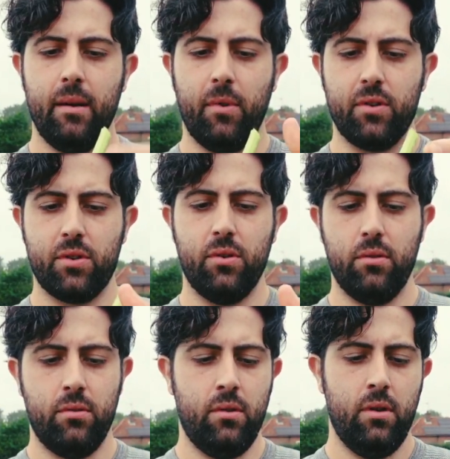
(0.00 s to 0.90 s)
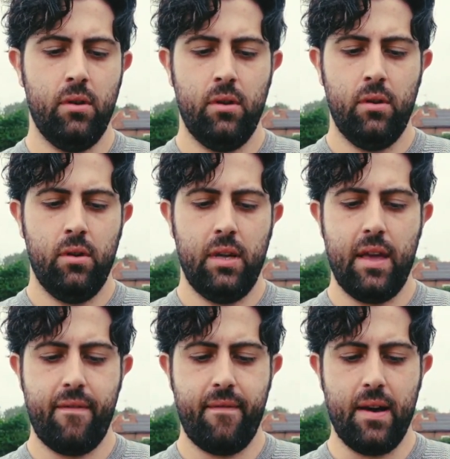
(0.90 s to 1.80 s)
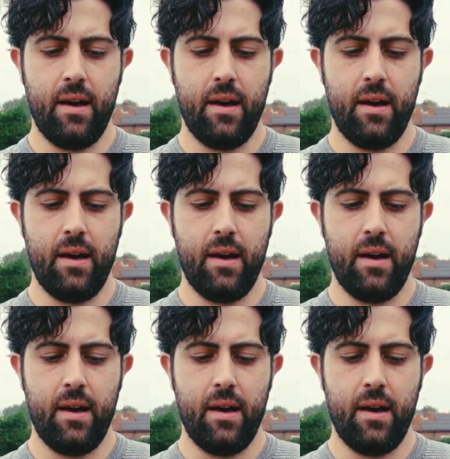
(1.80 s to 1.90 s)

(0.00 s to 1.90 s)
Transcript: I'm not sure if